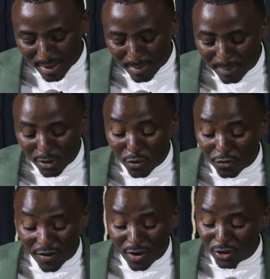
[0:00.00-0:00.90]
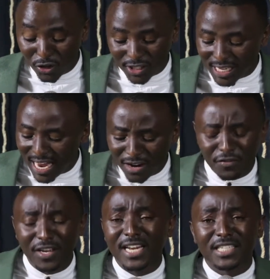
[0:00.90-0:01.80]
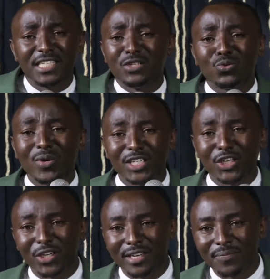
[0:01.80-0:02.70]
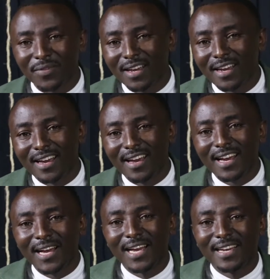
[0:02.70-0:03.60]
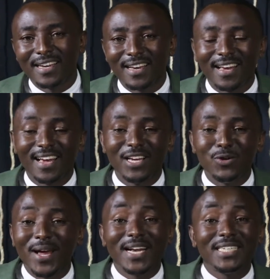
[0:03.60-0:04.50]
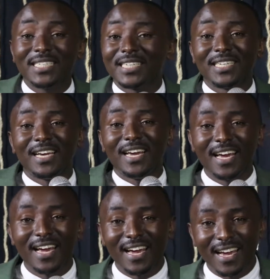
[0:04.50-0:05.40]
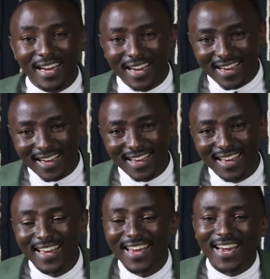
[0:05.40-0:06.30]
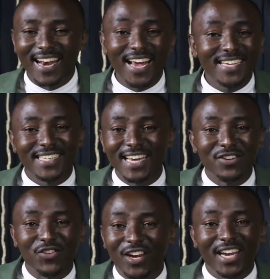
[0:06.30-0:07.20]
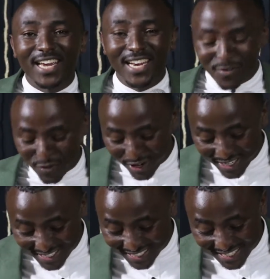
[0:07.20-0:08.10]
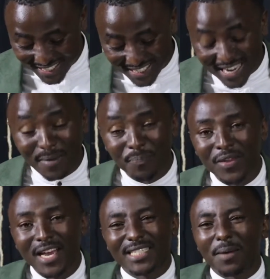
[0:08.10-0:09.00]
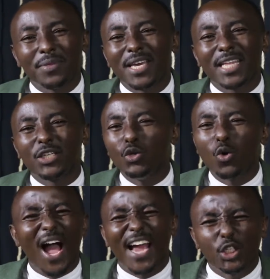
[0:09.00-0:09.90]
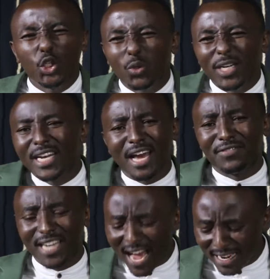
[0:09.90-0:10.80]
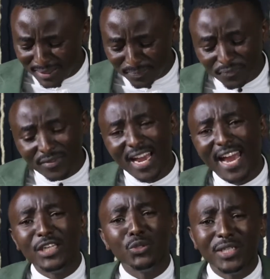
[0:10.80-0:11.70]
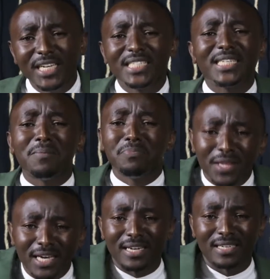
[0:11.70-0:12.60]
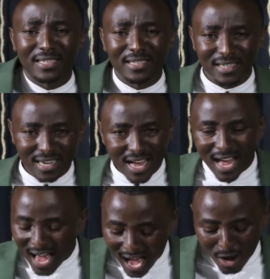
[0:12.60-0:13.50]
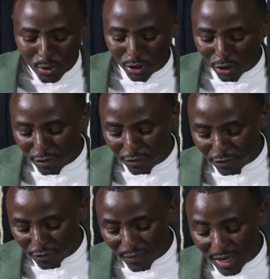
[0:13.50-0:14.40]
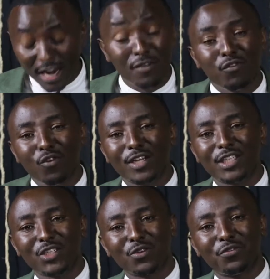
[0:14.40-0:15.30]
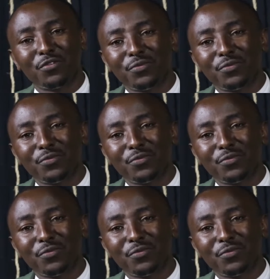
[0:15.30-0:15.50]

Maybe you found yourself in a situation, you went can I say drinking, for instance, something that you know I shouldn't have done, and you did something out of influence of